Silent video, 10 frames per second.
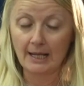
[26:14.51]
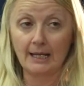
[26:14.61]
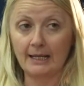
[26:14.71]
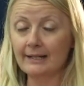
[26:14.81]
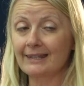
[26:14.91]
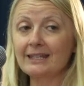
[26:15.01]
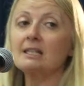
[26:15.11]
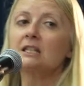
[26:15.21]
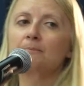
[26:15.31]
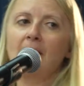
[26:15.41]
In this
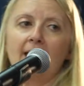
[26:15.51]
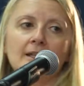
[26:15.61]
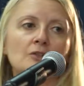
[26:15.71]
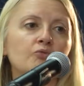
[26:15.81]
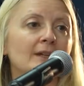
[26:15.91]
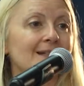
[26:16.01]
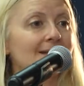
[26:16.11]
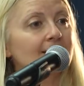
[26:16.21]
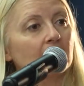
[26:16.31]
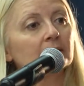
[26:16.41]
space, we can
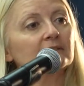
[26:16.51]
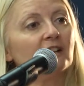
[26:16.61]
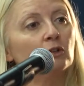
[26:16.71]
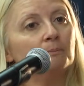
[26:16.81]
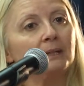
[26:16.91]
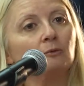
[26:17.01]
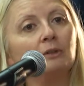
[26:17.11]
start developing